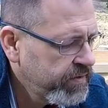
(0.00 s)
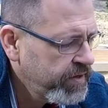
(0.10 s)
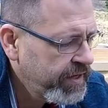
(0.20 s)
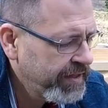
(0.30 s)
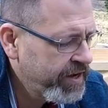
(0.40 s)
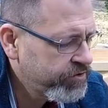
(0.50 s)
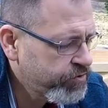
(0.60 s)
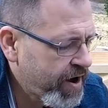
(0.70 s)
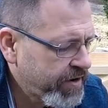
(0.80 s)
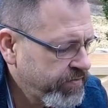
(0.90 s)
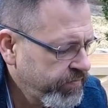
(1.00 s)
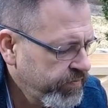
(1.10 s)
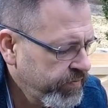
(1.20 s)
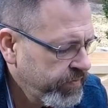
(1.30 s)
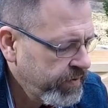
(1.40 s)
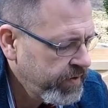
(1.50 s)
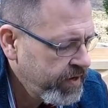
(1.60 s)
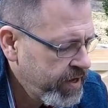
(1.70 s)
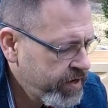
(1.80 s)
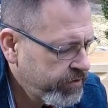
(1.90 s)
let it dry.
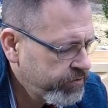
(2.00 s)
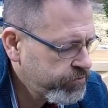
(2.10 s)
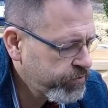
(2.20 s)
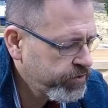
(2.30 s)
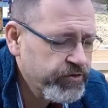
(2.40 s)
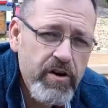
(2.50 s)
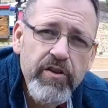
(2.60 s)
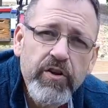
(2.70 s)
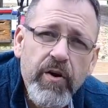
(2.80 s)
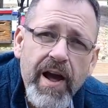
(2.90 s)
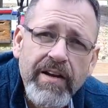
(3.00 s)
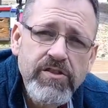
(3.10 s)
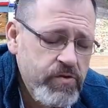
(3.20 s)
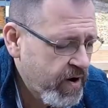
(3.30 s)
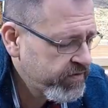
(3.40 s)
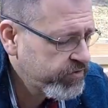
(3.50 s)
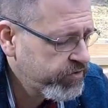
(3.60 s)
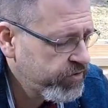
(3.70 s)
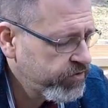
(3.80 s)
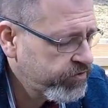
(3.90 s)
And it treats all the cracks,
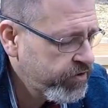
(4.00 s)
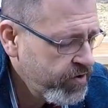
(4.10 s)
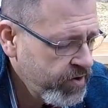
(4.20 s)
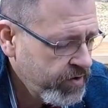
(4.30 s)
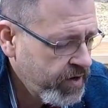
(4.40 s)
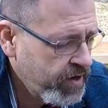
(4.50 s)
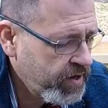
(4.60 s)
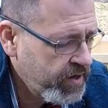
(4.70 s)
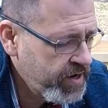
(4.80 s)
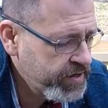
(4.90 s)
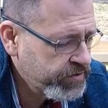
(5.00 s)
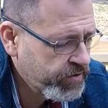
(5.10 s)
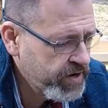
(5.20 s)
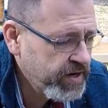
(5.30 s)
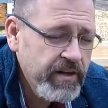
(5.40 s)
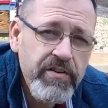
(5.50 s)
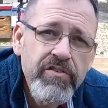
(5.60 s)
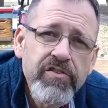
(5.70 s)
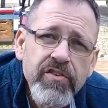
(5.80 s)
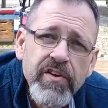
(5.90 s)
crevices, end
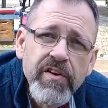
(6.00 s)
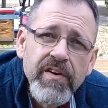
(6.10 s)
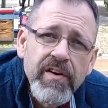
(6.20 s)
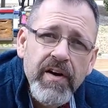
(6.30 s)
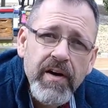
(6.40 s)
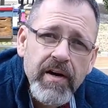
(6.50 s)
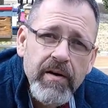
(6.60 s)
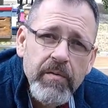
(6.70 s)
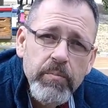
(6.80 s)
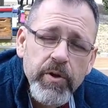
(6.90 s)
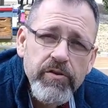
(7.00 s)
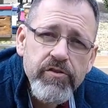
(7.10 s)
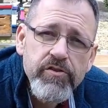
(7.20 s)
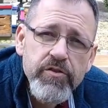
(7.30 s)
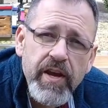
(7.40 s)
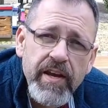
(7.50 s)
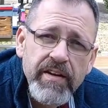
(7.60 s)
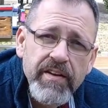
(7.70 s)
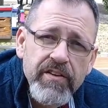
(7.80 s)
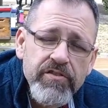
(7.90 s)
grains, places you
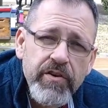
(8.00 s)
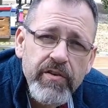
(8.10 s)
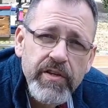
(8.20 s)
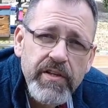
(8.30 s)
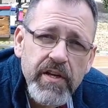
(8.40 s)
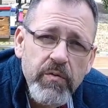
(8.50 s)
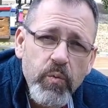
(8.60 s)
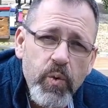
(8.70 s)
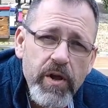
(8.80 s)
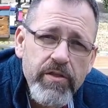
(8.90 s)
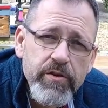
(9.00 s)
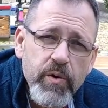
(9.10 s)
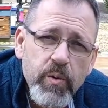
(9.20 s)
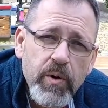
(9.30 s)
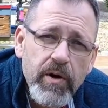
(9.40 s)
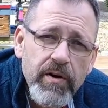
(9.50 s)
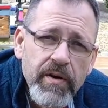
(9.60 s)
can't necessarily get with your